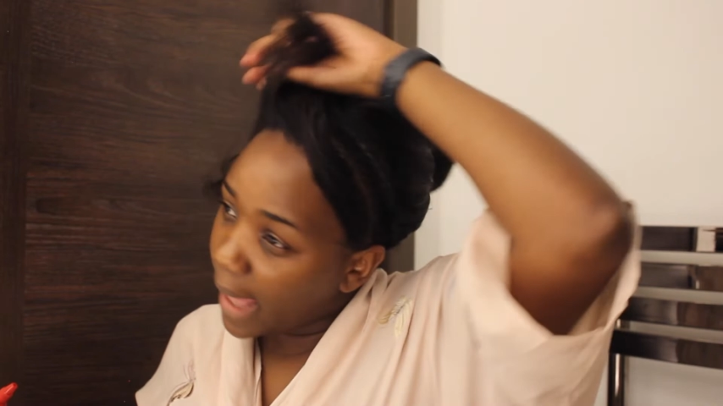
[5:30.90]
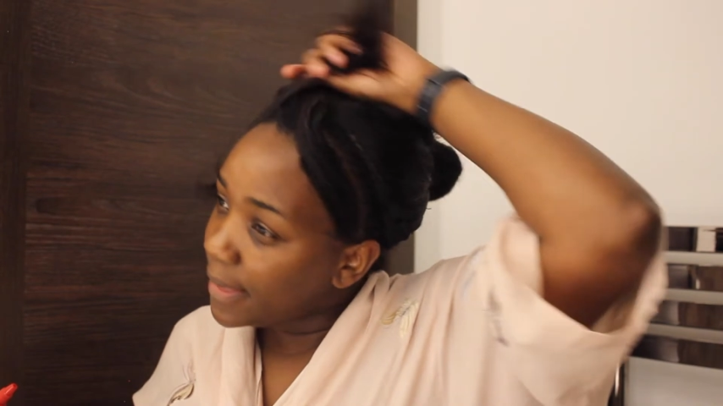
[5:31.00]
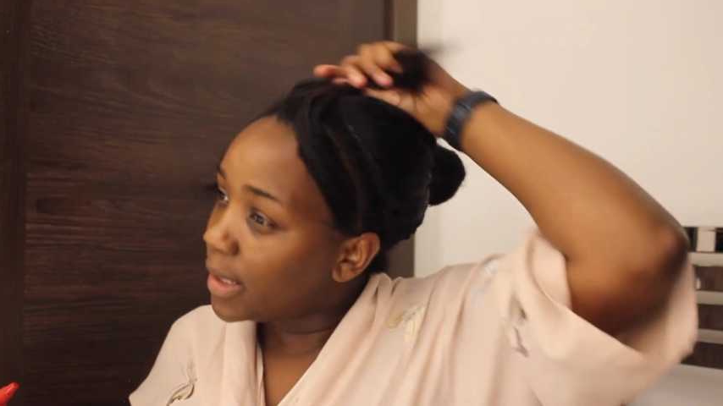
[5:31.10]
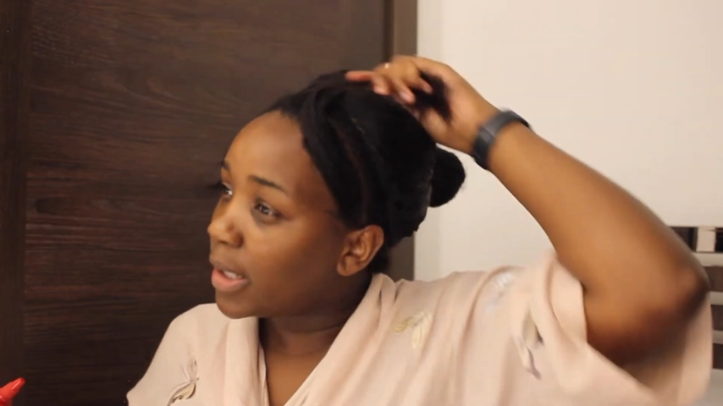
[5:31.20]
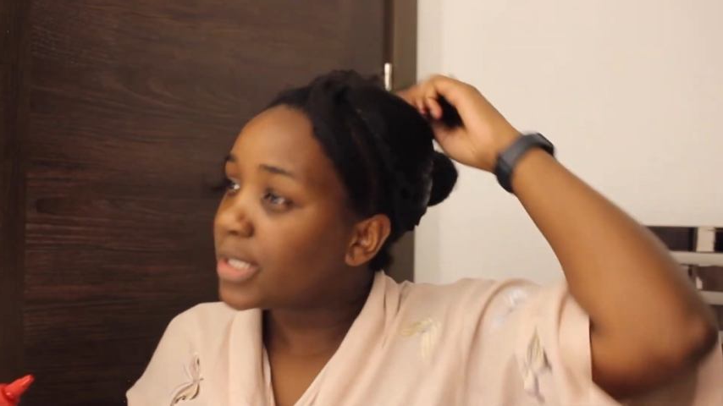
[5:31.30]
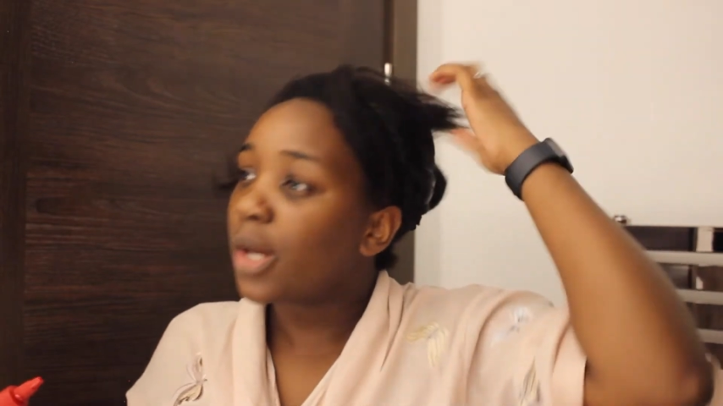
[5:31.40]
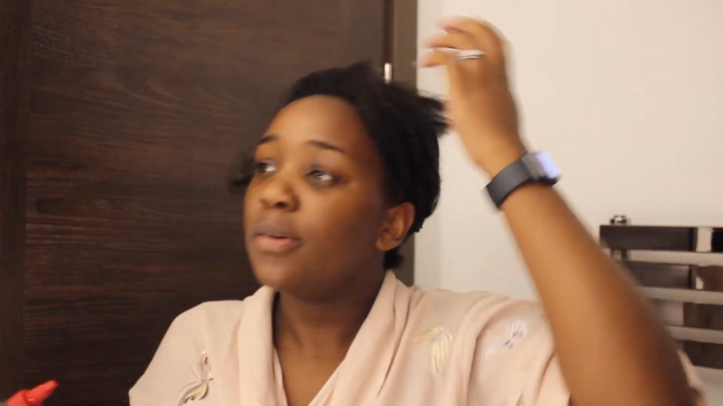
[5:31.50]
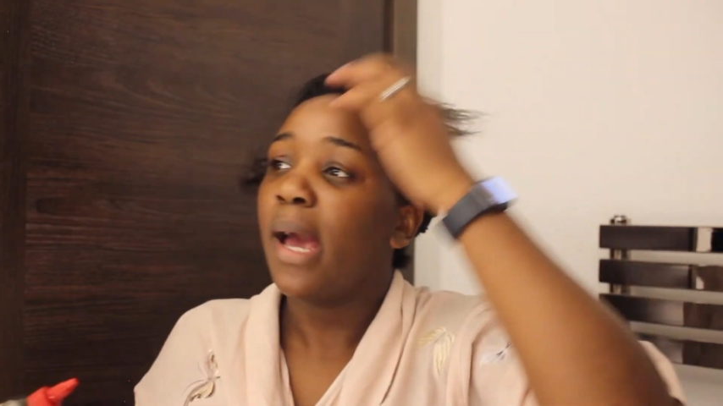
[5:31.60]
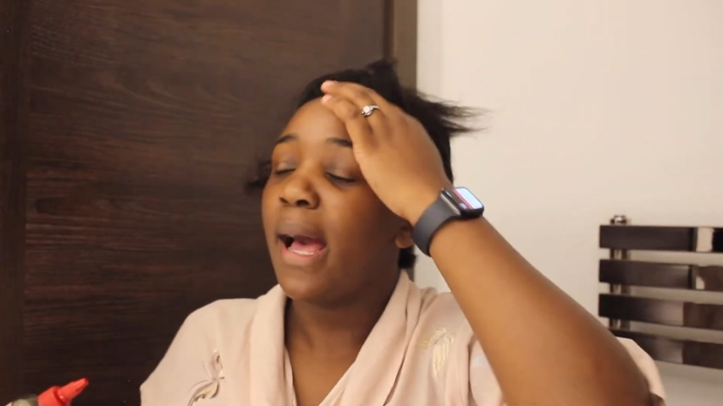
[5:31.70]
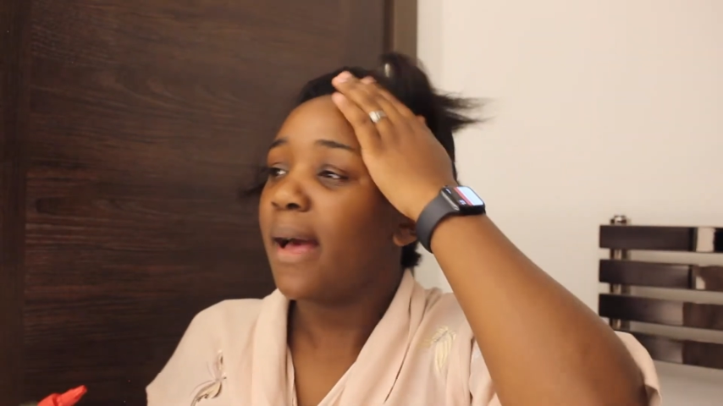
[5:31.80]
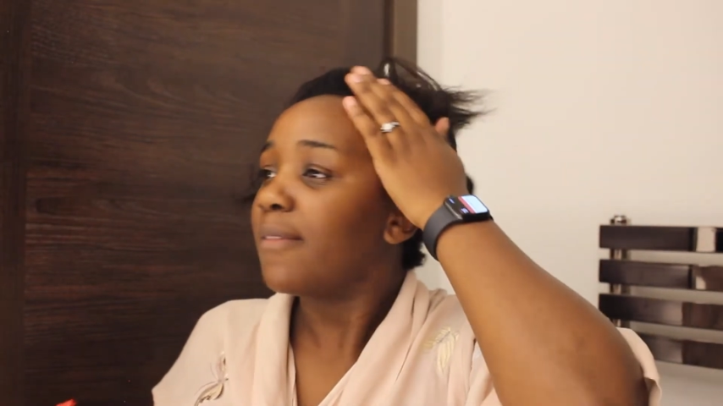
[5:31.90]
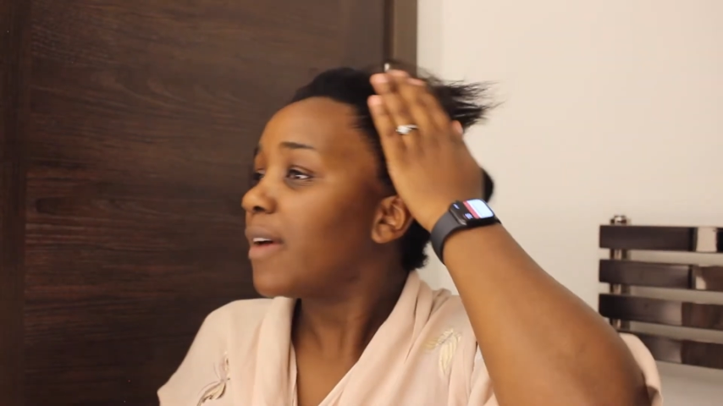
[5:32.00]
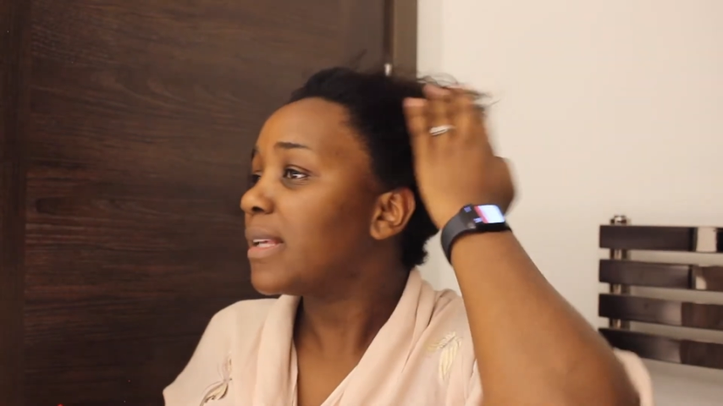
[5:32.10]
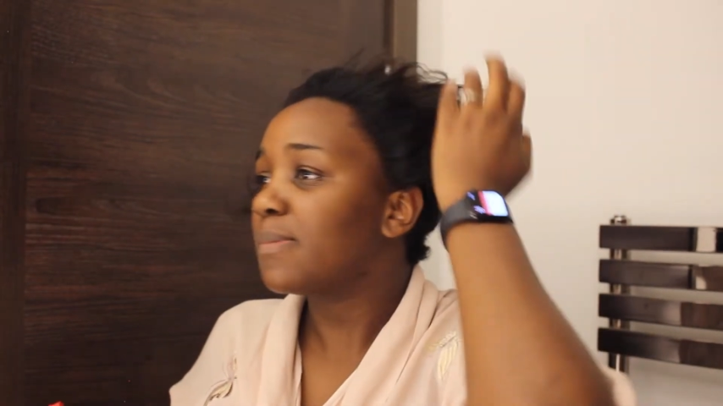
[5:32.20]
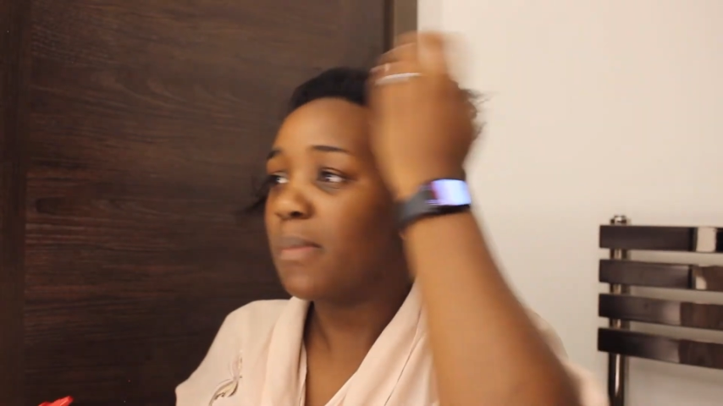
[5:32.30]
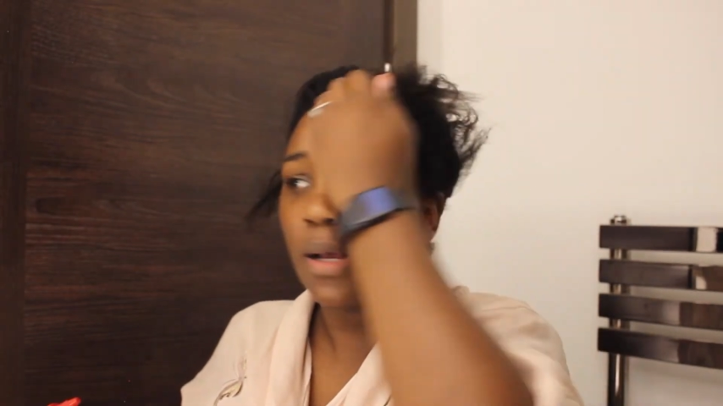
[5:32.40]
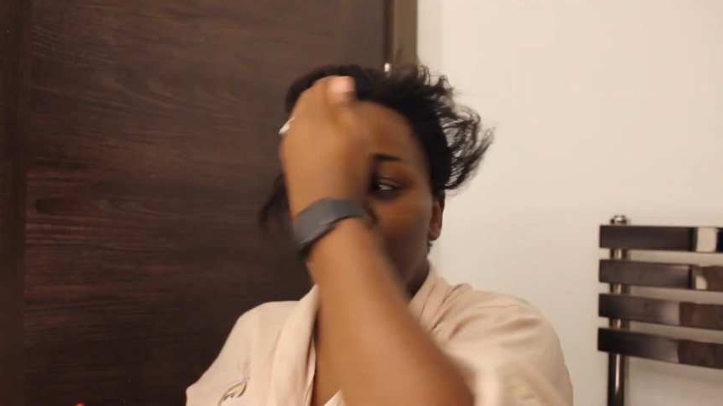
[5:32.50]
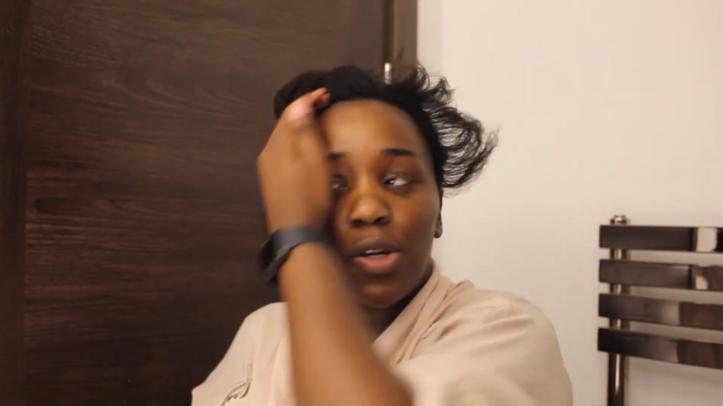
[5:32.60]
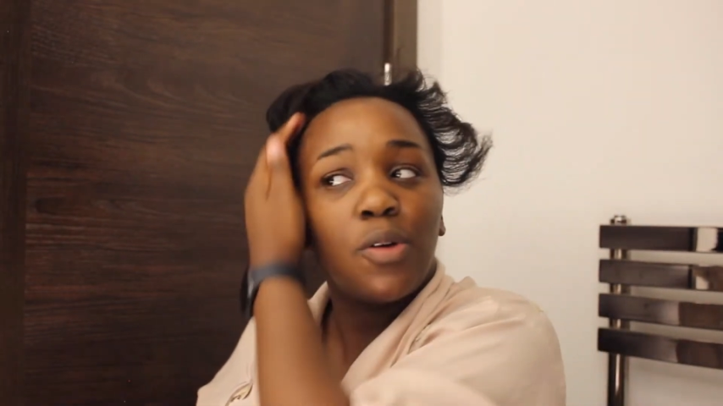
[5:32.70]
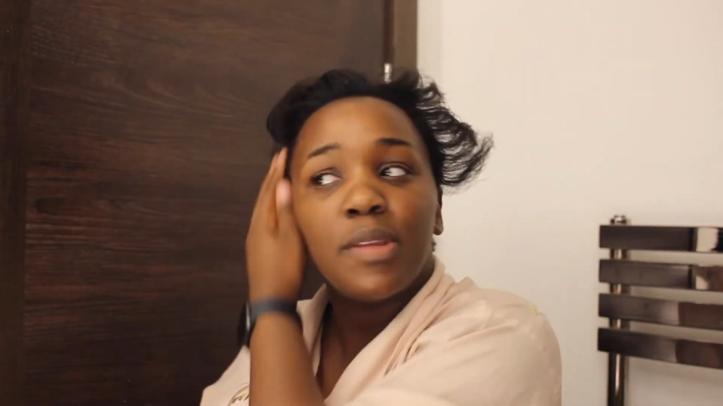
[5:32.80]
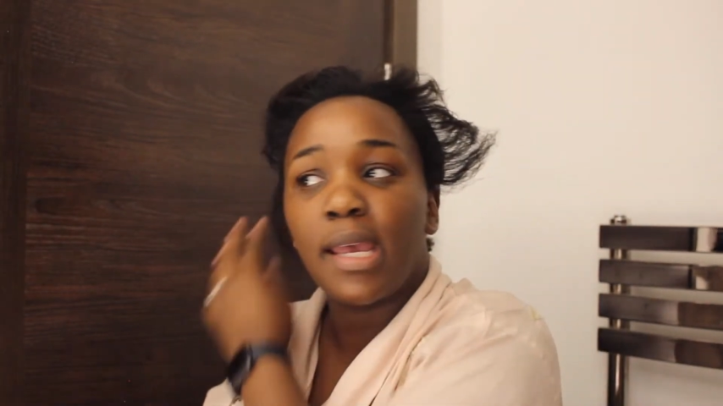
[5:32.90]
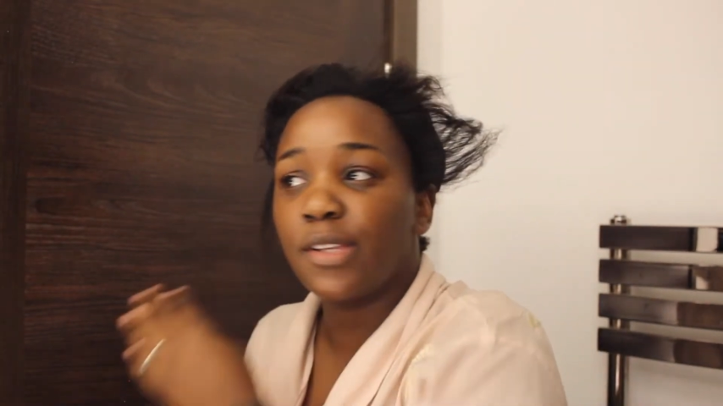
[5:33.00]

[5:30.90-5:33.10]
And then I don't have as much on the